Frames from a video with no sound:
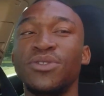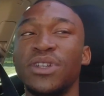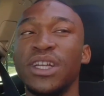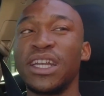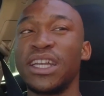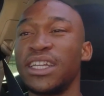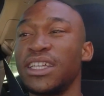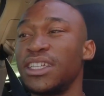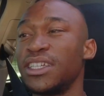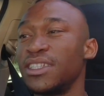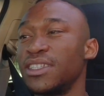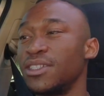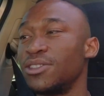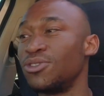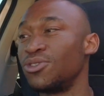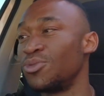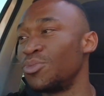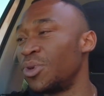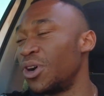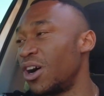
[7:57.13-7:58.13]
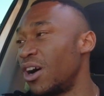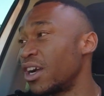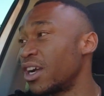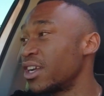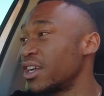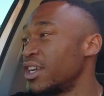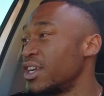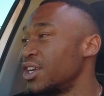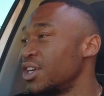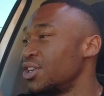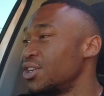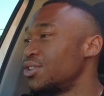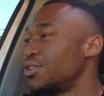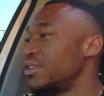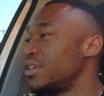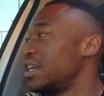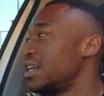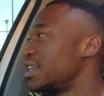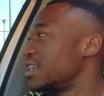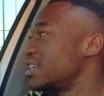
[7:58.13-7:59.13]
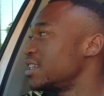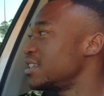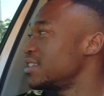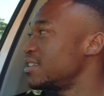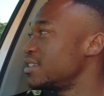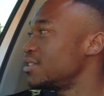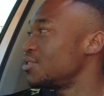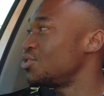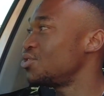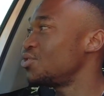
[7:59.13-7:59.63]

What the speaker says: really easy to park, really easy